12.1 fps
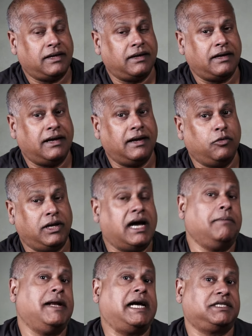would
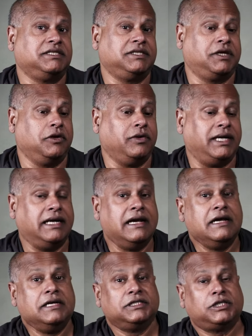harm national security.
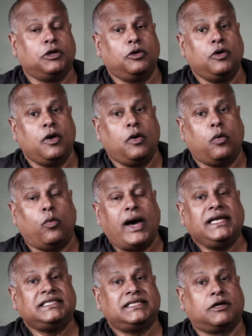So
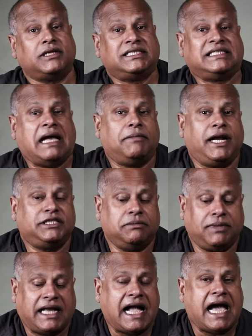once the
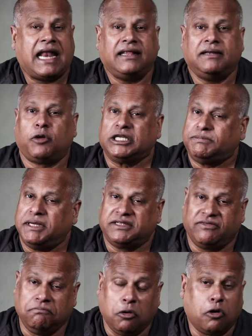cross-examination began and the prospect
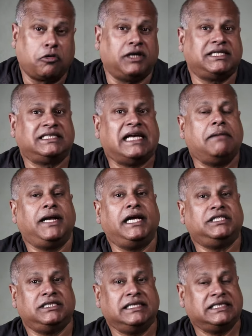of more
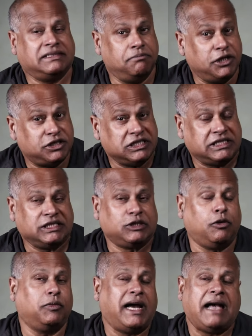cross-examination and submissions and
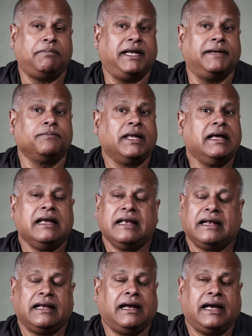so on were happening,
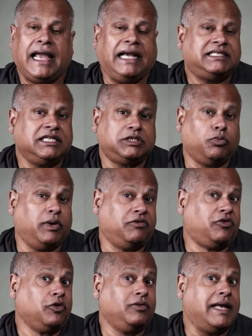ASIS
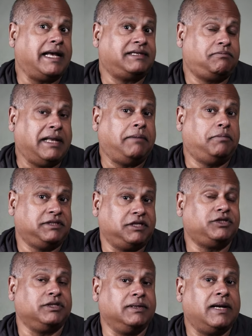withdrew that
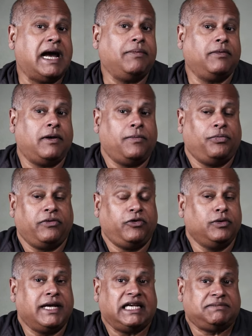position. And a
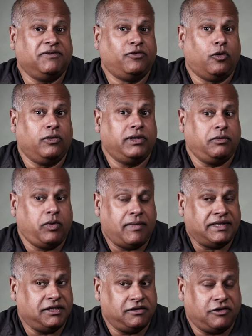few days before that we
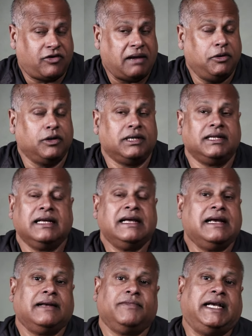went into the tribunal,
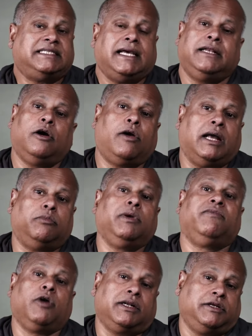they said, all right,
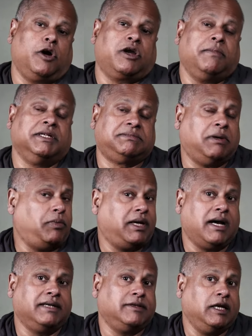we've got documents, but we
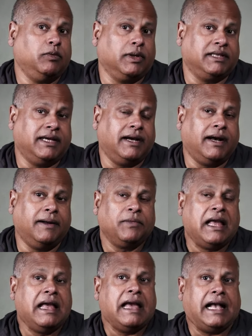can't tell you what they are.
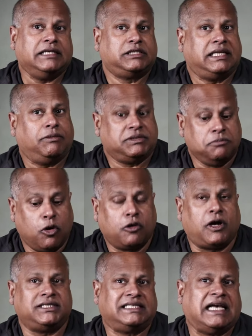And so there was more
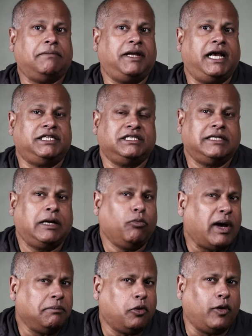cross-examination. At
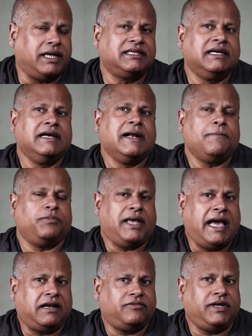one point,
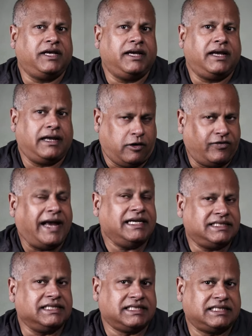the head of
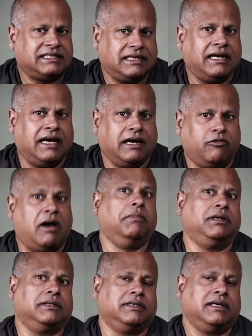ASIS
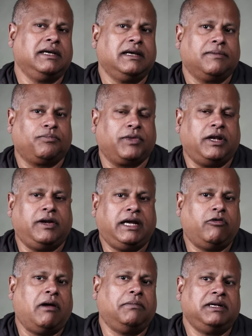grumbled. You know, he
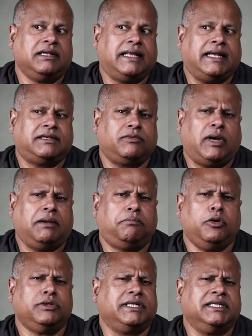grumbled that, well,
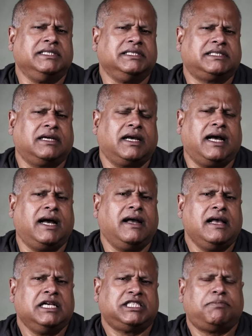Putin's
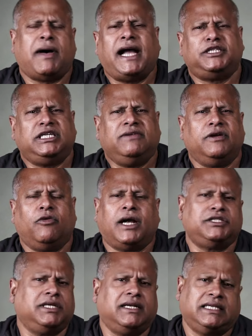spy chief in
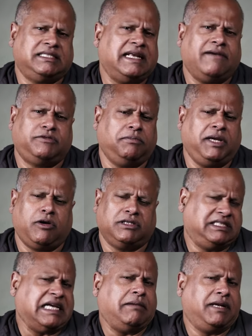Russia doesn't have to be
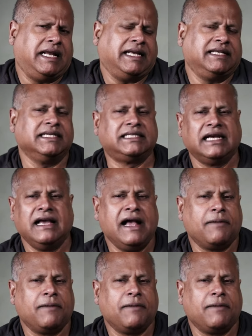cross-examined like this.